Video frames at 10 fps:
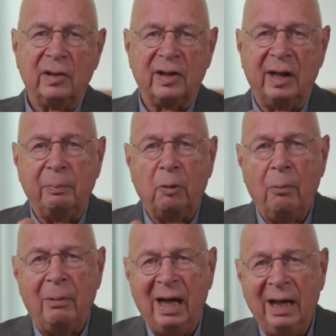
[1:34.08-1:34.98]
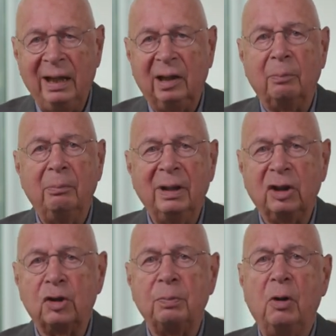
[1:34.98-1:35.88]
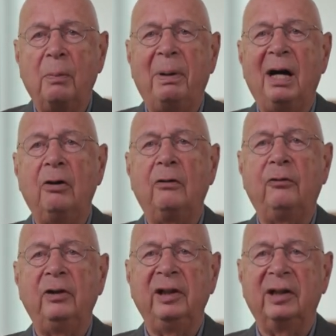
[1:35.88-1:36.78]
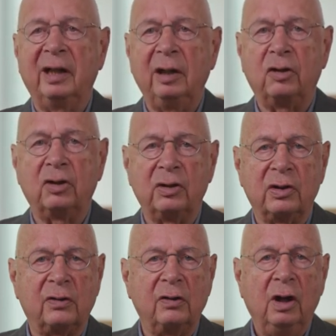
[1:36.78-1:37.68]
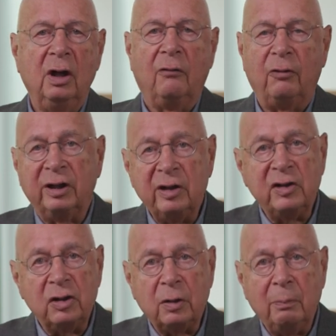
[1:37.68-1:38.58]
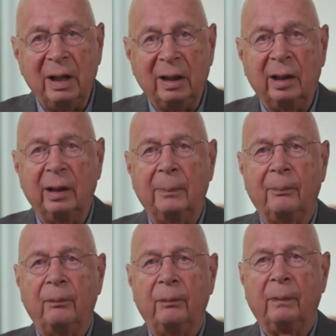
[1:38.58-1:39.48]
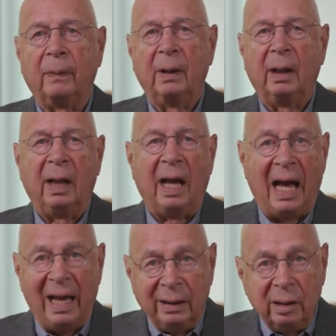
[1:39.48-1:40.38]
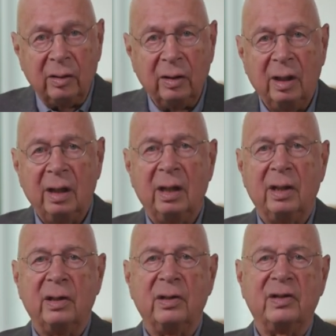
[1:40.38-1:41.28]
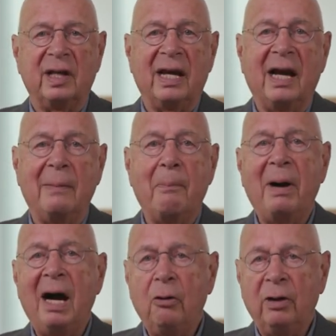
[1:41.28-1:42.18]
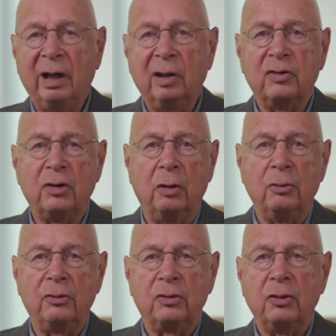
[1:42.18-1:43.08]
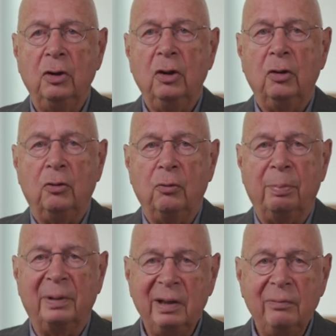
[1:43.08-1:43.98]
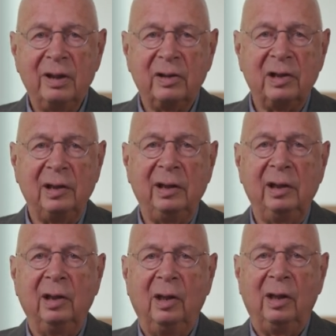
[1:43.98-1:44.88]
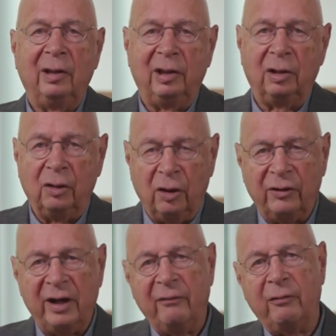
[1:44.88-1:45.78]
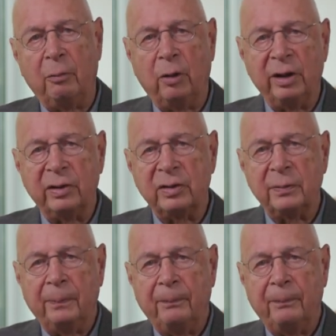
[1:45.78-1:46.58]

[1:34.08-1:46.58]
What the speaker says: They provide much more powerful intelligence for decision making. And they are empowering those who previously did not have a voice.